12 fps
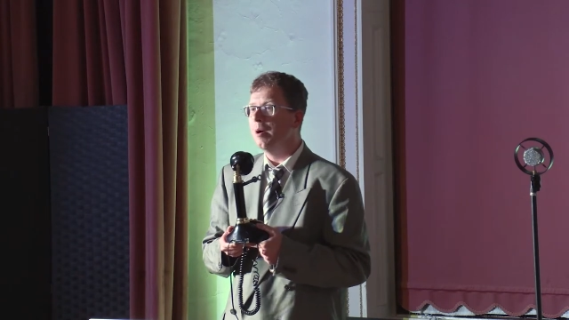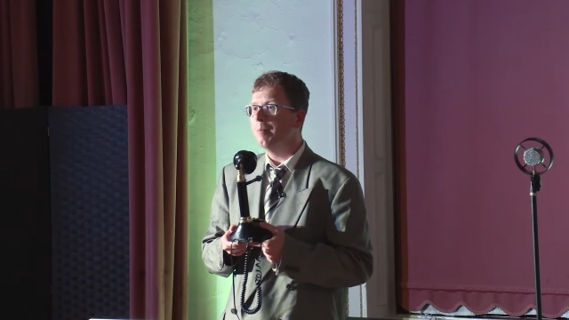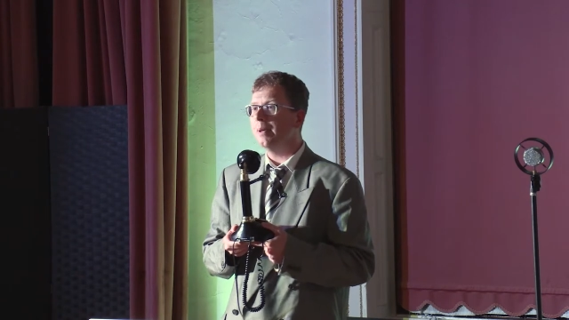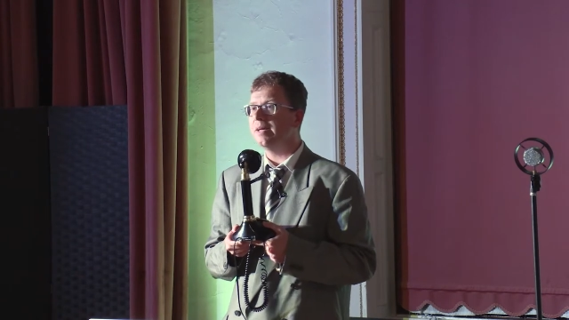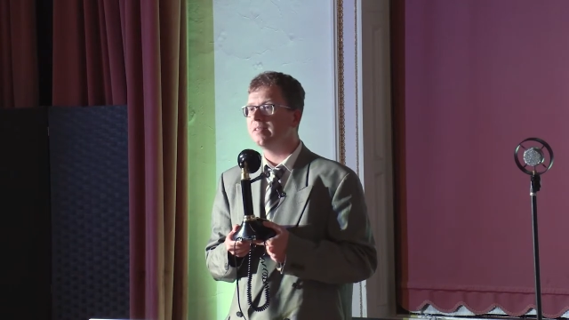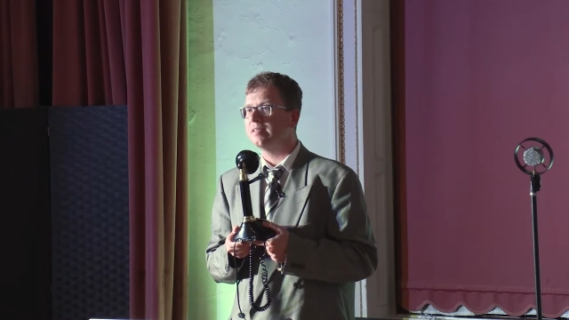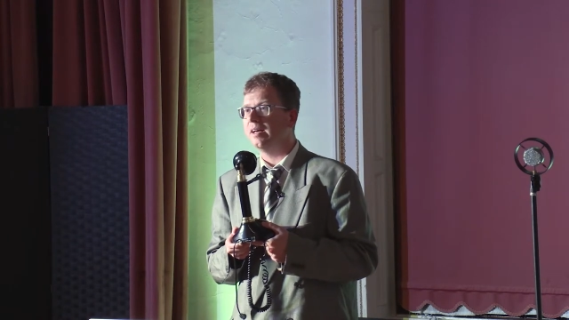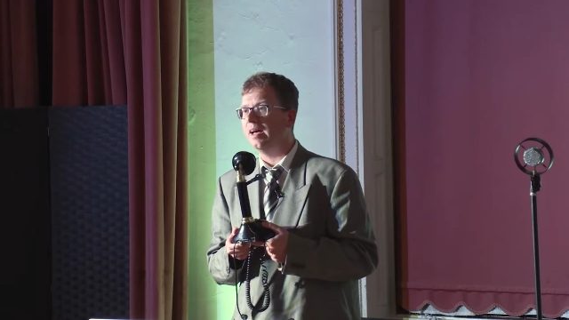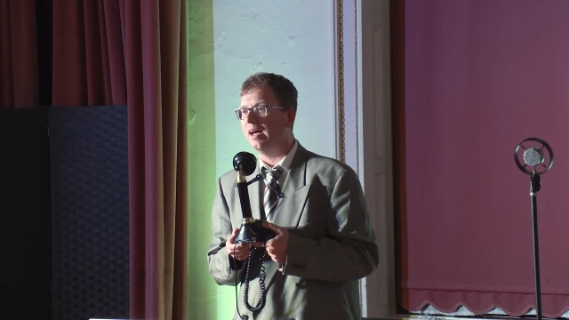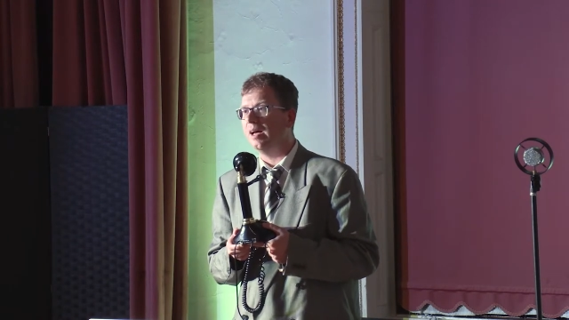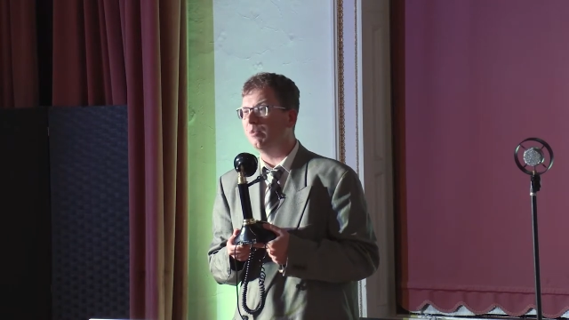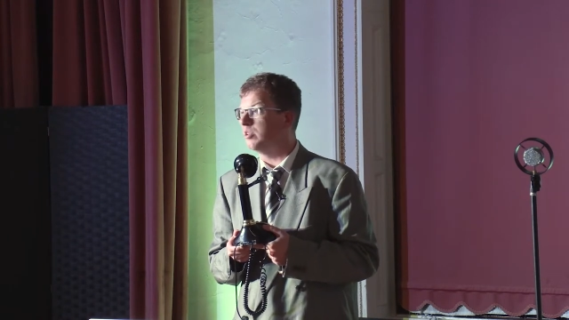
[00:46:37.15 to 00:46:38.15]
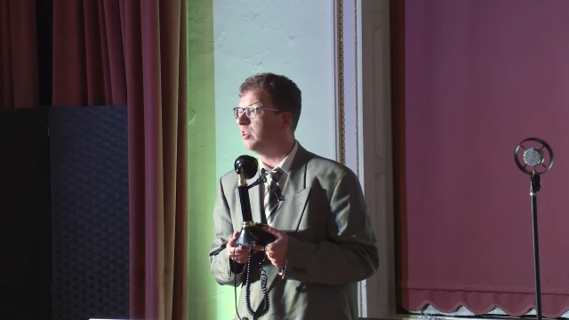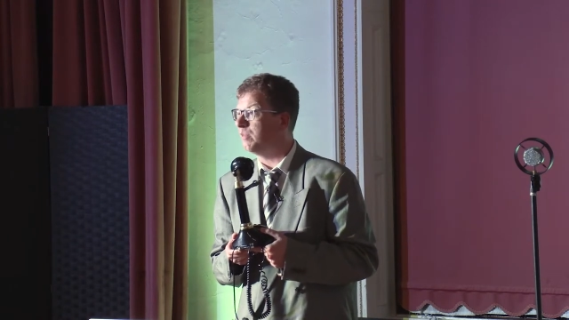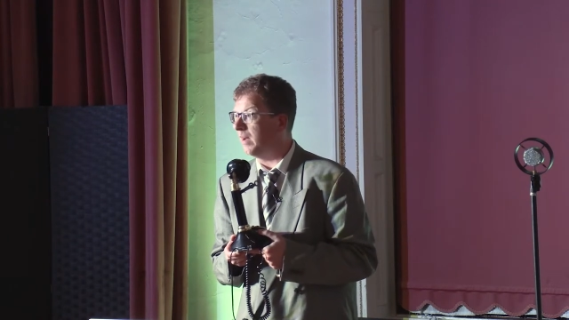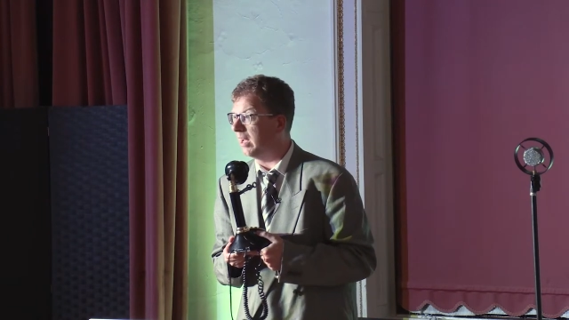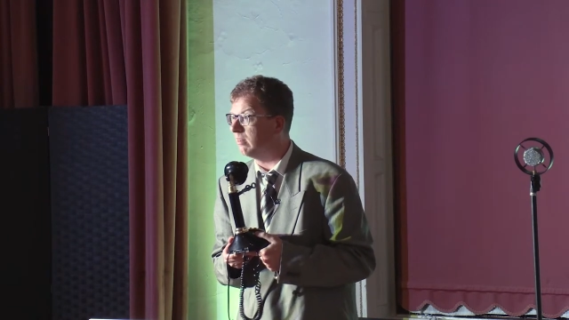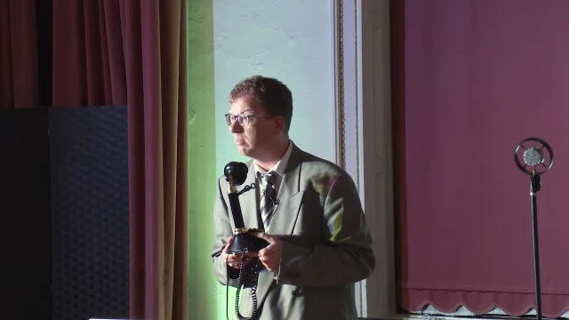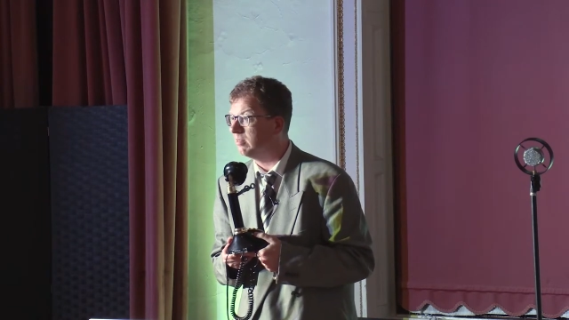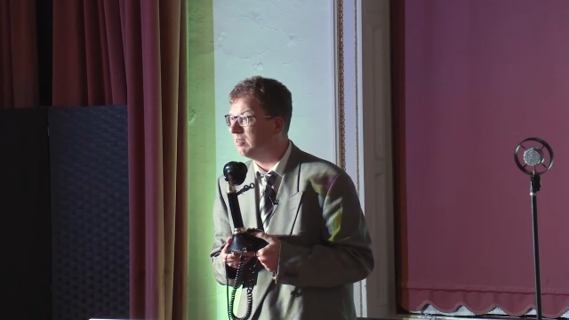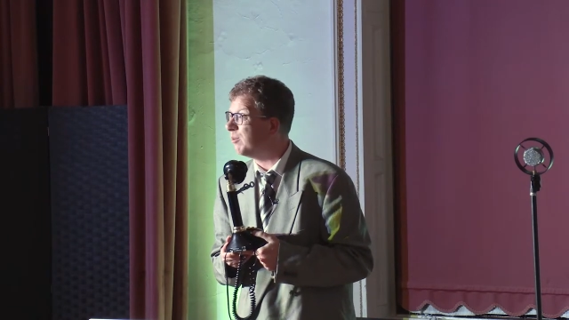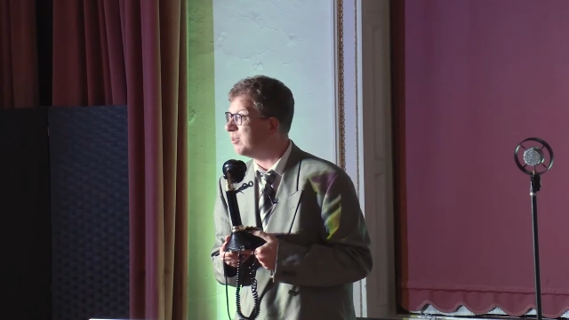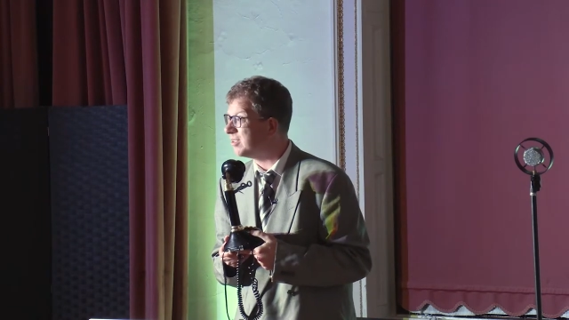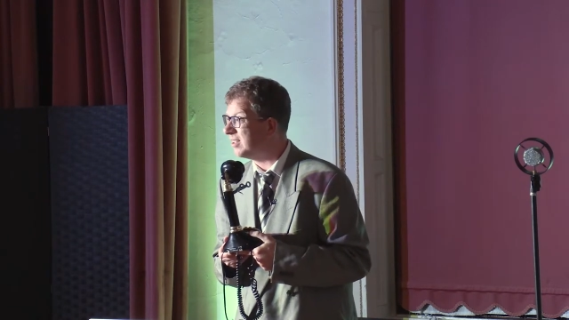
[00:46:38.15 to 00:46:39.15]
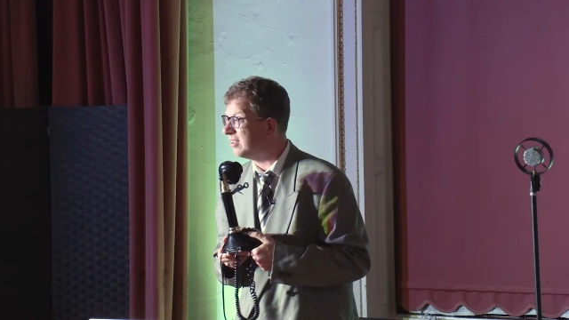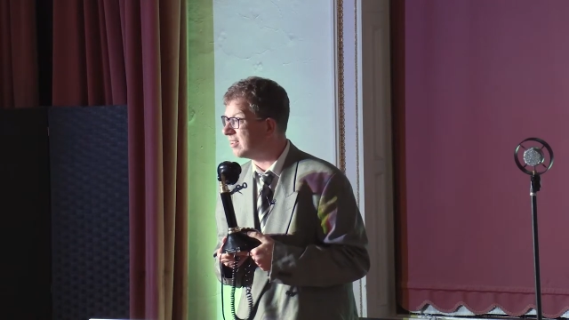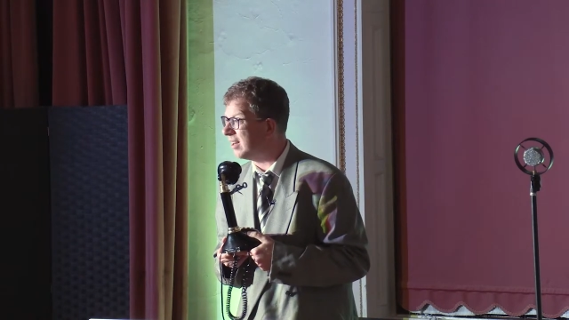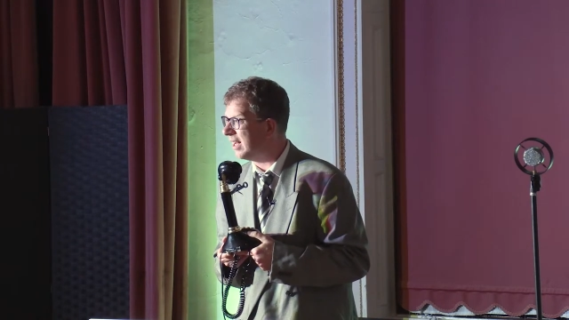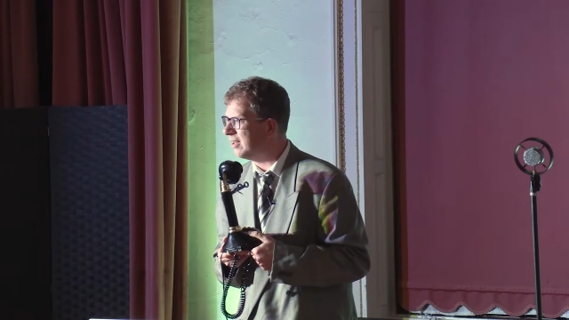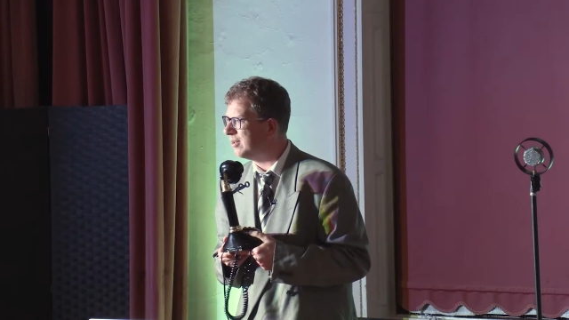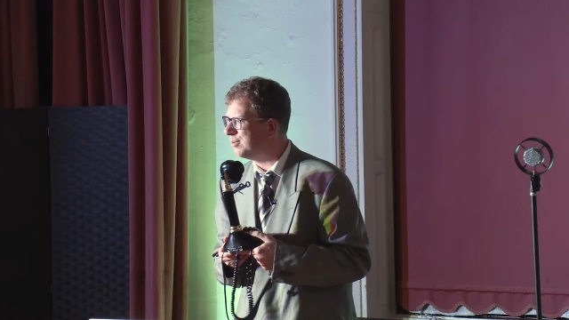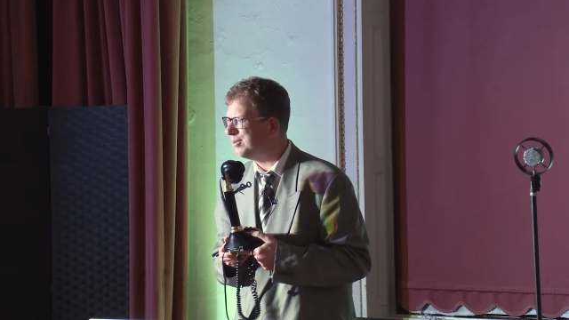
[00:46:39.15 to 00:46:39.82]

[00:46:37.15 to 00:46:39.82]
but, uh, well, she failed. You know what singers are like.